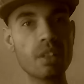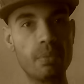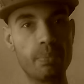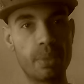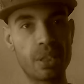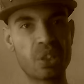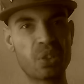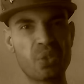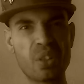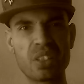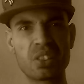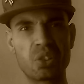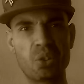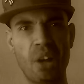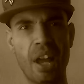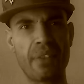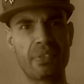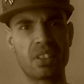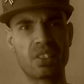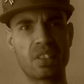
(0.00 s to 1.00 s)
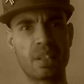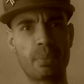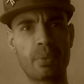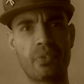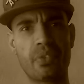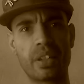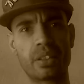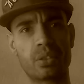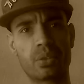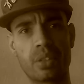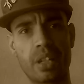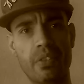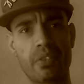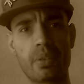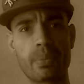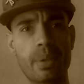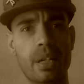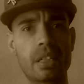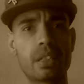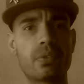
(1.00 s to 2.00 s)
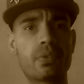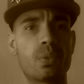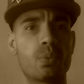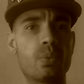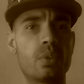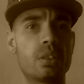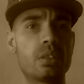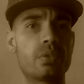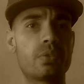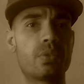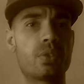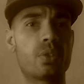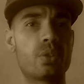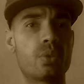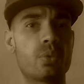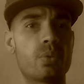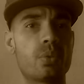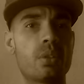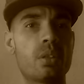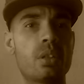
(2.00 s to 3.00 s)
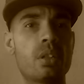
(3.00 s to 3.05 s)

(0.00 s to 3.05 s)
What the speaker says: But drugs don't have the same effect on everybody, for one. To two,